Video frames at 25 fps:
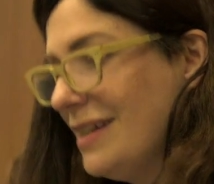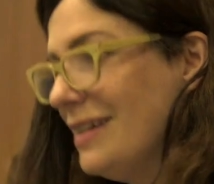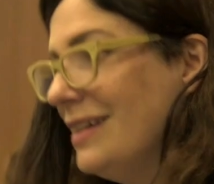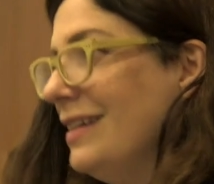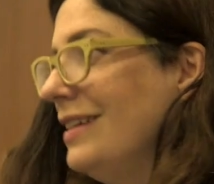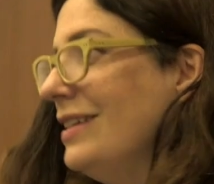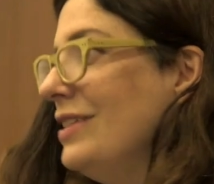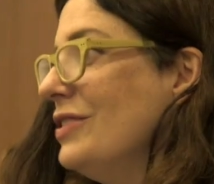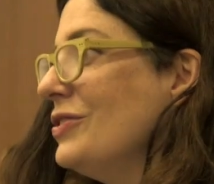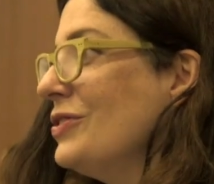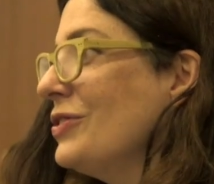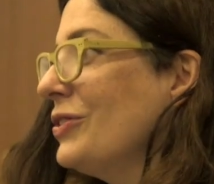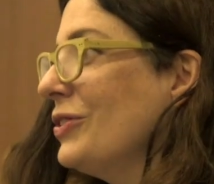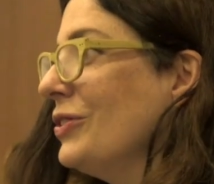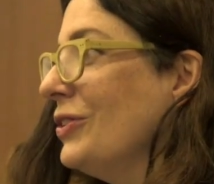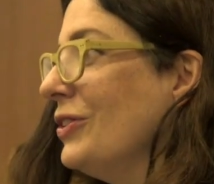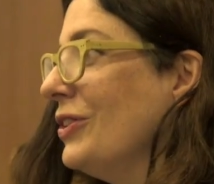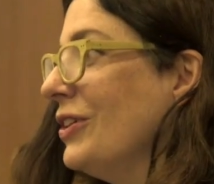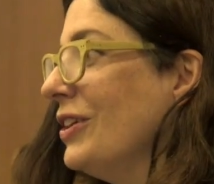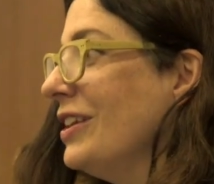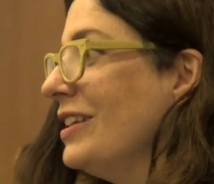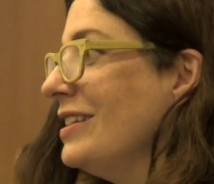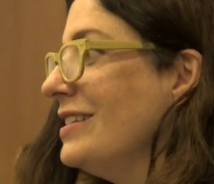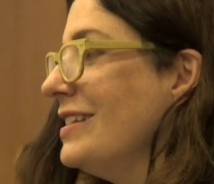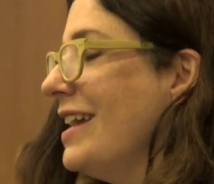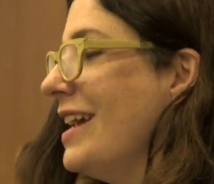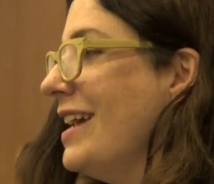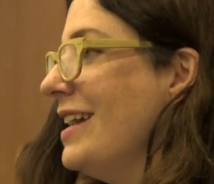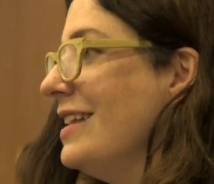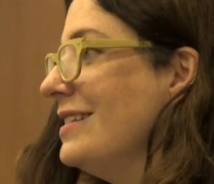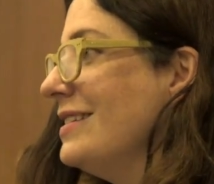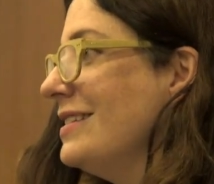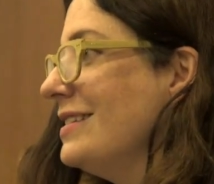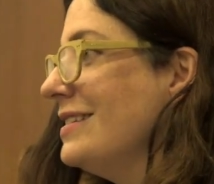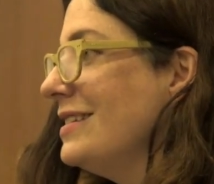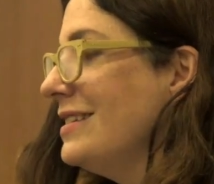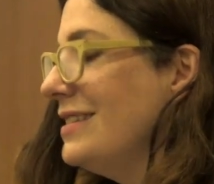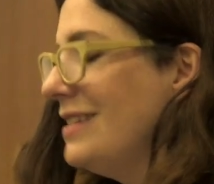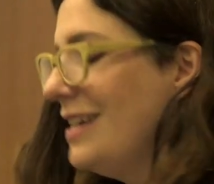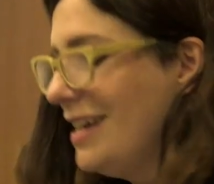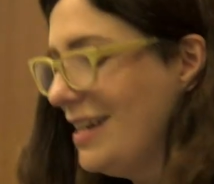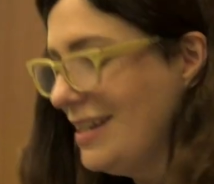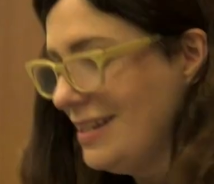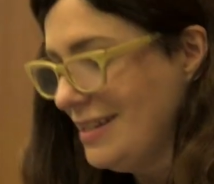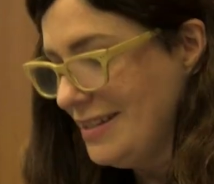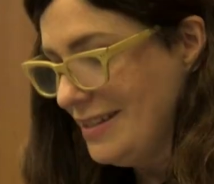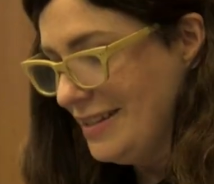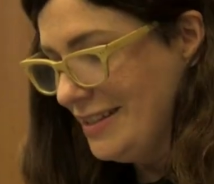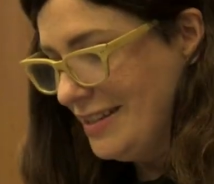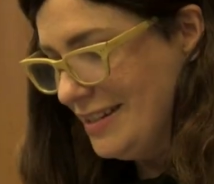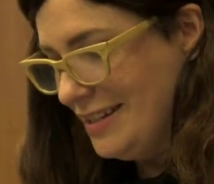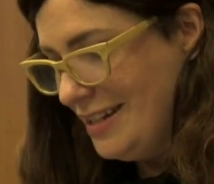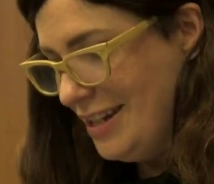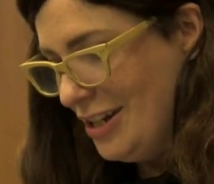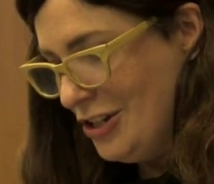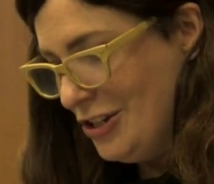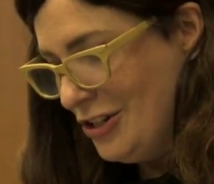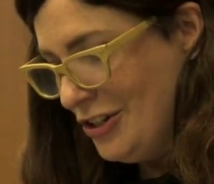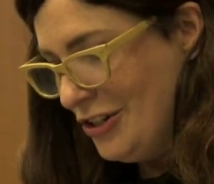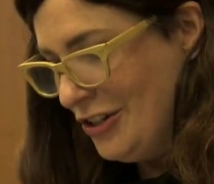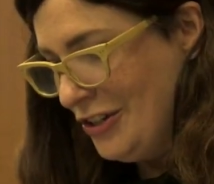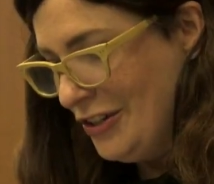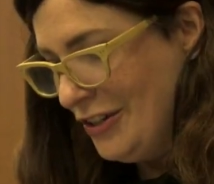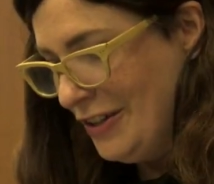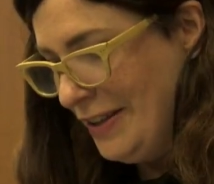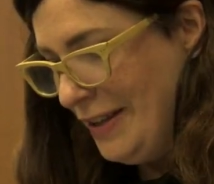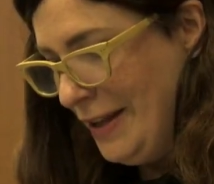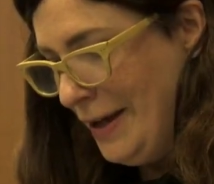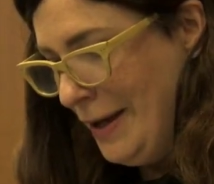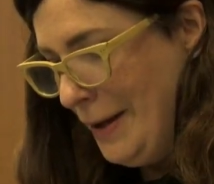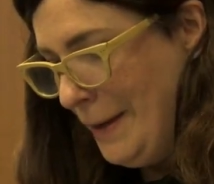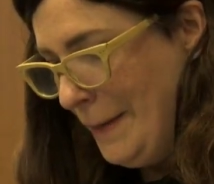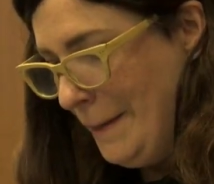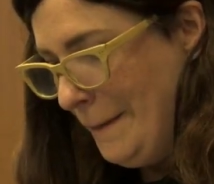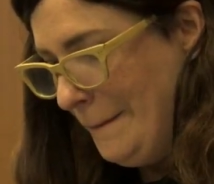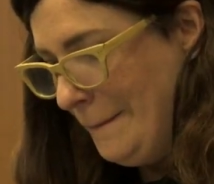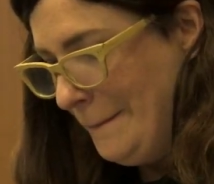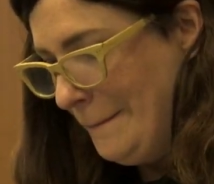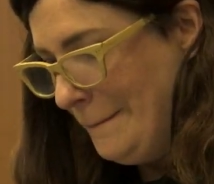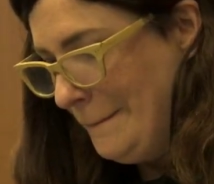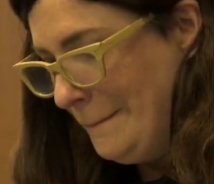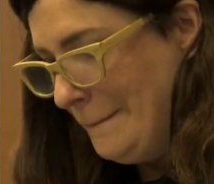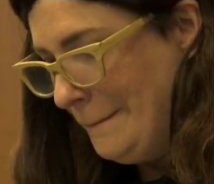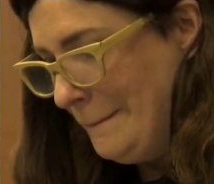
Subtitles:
and it is good taste to taste the tender lamb.